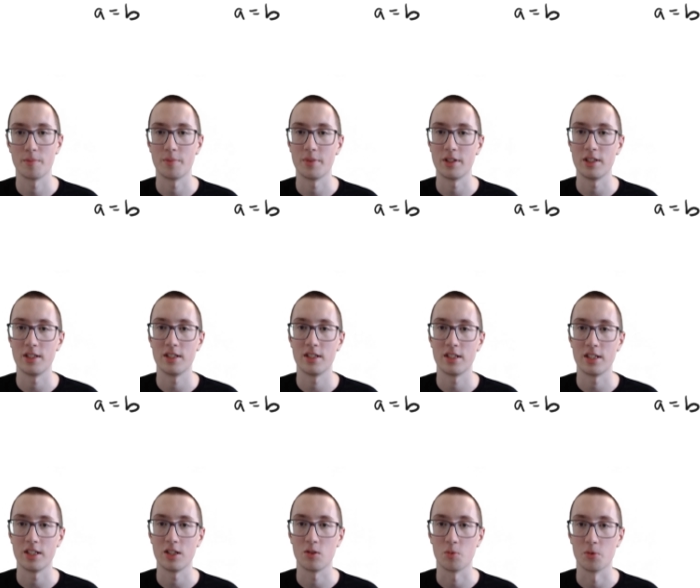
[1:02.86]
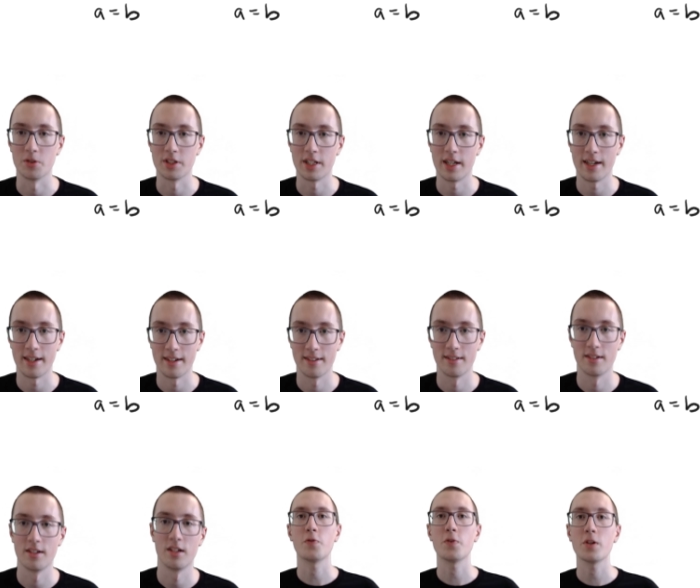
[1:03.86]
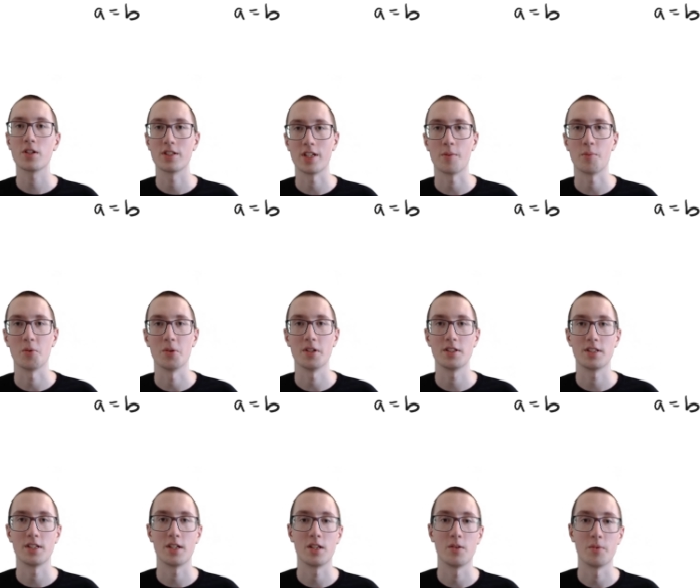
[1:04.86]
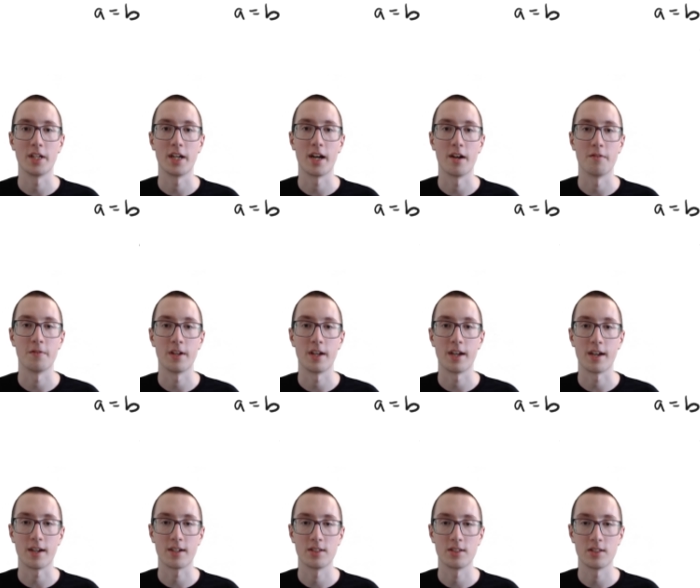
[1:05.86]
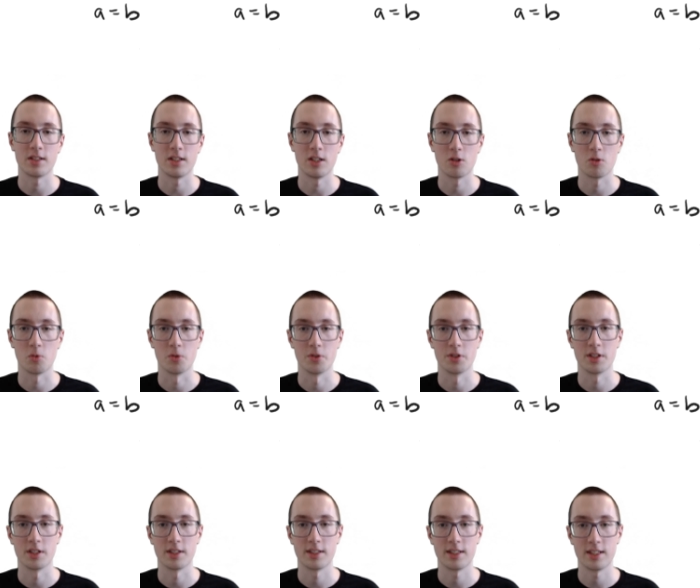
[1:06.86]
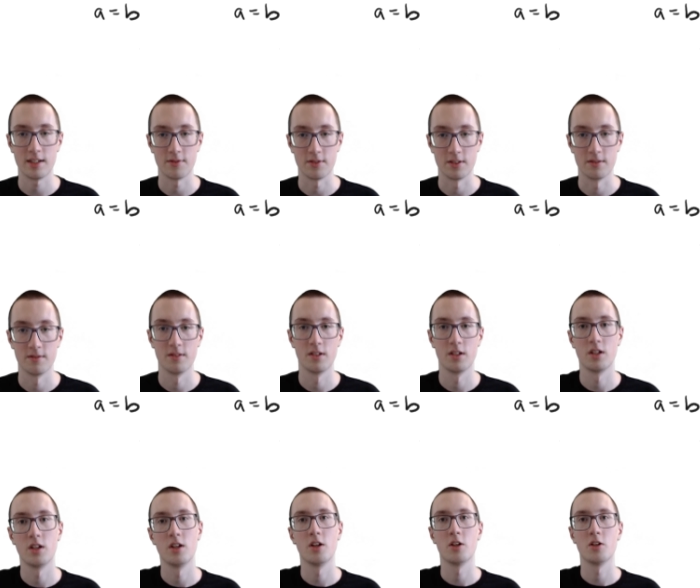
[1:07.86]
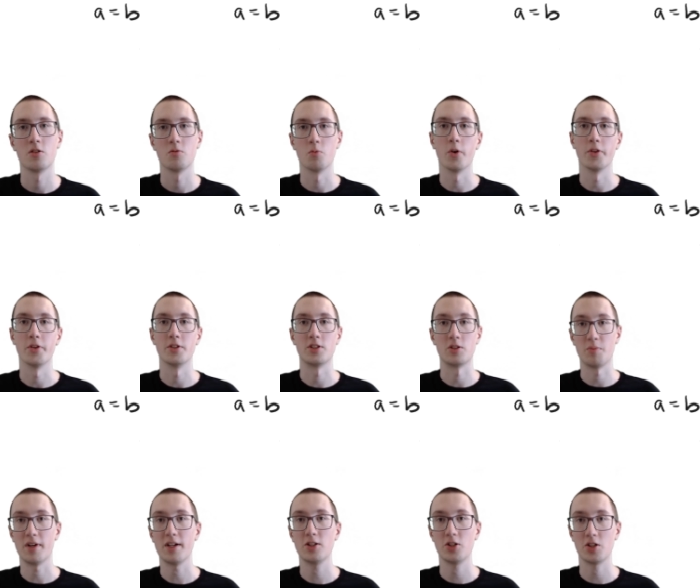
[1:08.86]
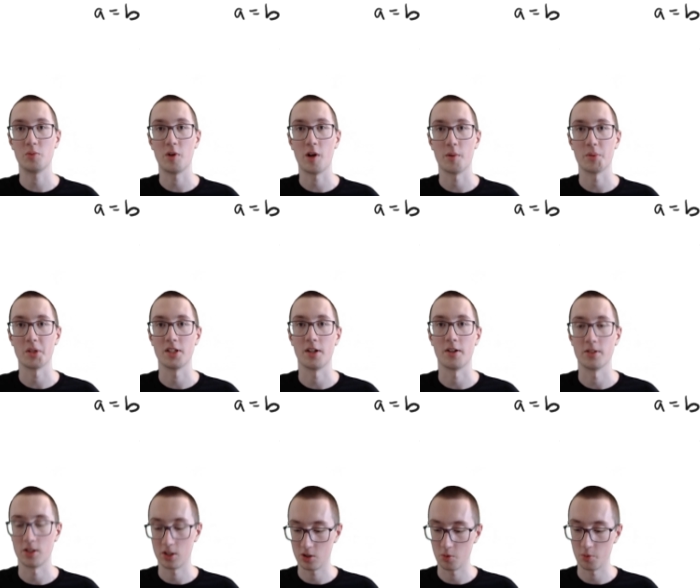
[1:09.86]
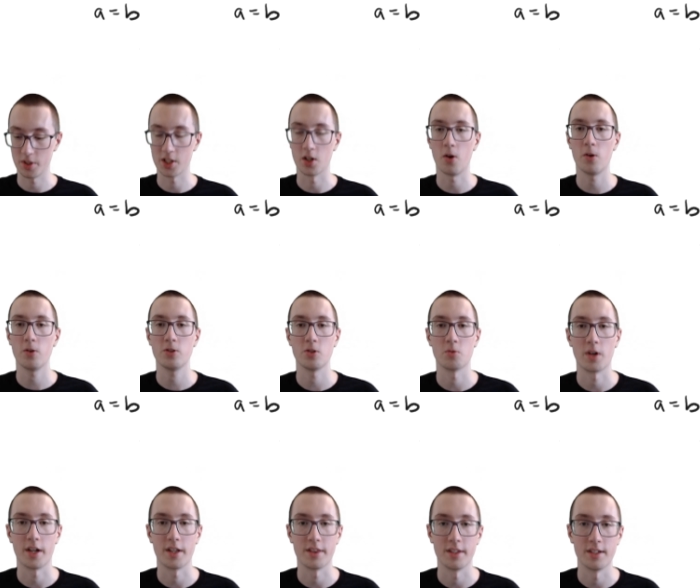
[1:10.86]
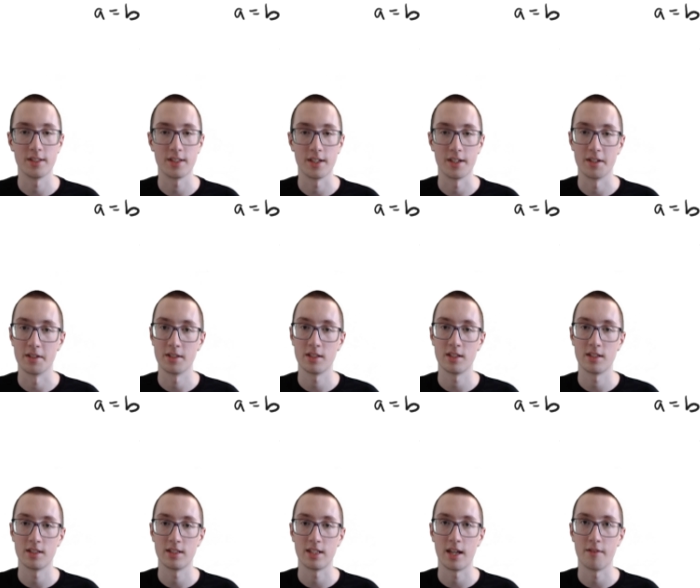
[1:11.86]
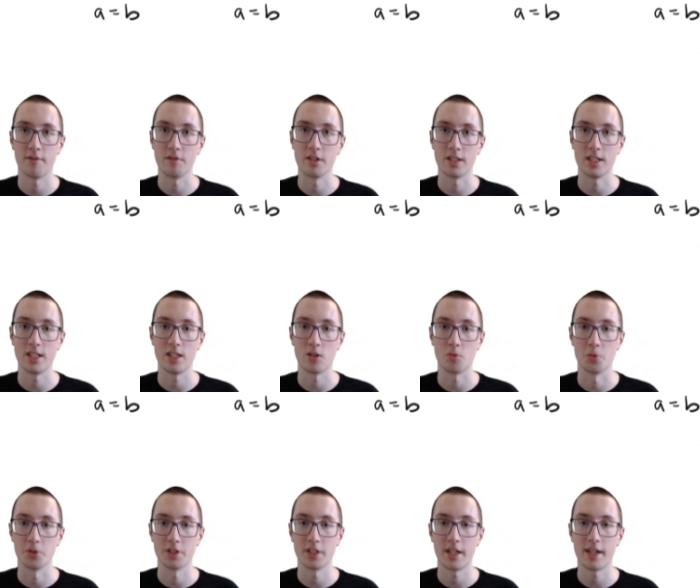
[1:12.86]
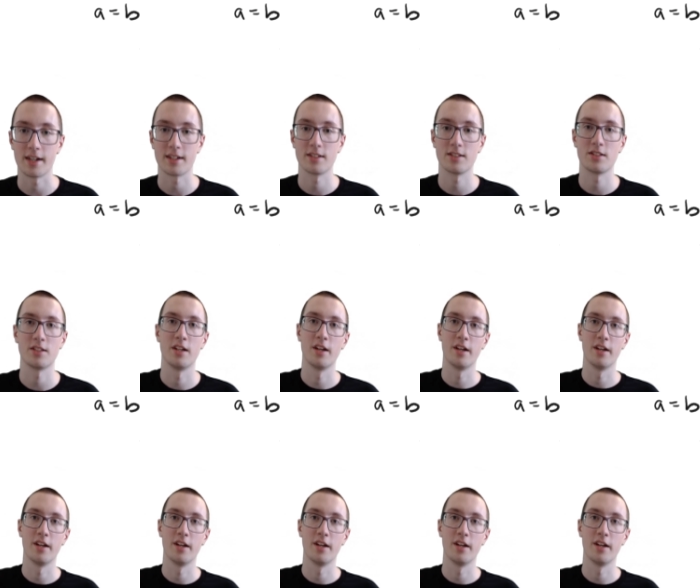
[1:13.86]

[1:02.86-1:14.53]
B equals A. So for example, let's say that we have X equals 7. Well, the symmetric property tells us that we can also write this as 7 equals X.